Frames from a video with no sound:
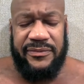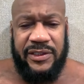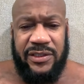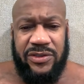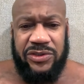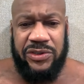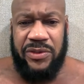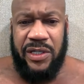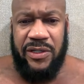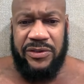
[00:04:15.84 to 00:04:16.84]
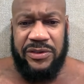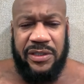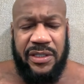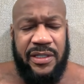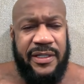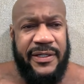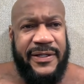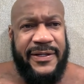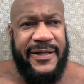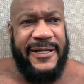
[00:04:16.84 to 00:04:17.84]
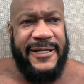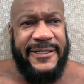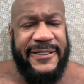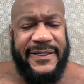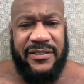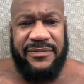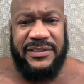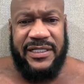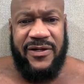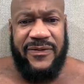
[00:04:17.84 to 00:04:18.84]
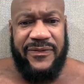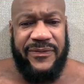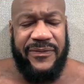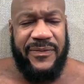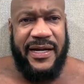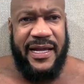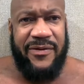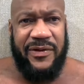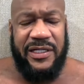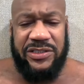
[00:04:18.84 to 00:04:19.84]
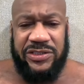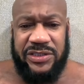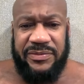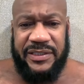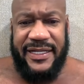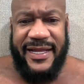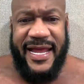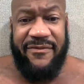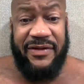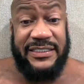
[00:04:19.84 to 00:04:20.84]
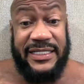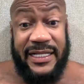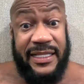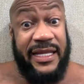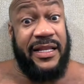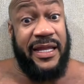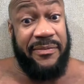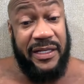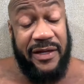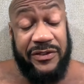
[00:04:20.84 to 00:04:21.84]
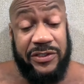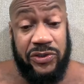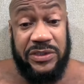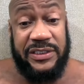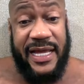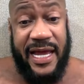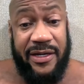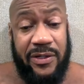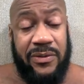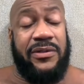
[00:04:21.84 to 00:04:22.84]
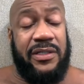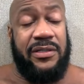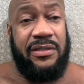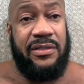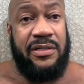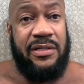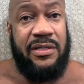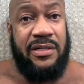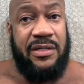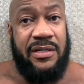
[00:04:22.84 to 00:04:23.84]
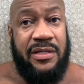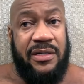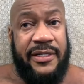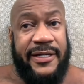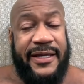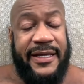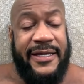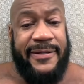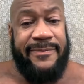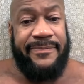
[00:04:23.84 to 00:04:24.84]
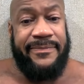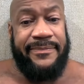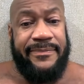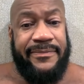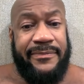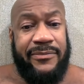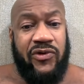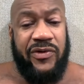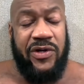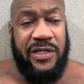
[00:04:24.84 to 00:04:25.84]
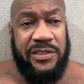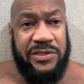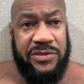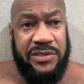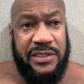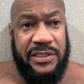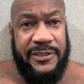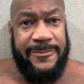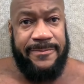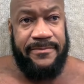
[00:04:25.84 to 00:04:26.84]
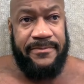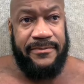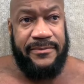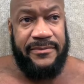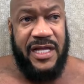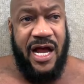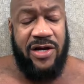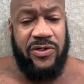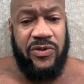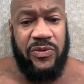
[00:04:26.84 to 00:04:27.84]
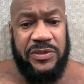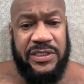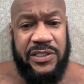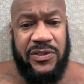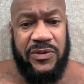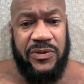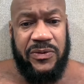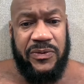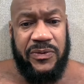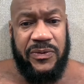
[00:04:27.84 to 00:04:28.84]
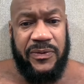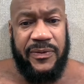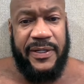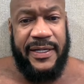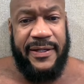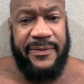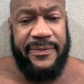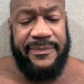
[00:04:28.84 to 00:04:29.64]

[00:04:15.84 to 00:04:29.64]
you know shoot her uh, and then kill himself what kind of relationship did they have and they said they claim he left a suicide note um, moving on to the doctor who was killed who uh,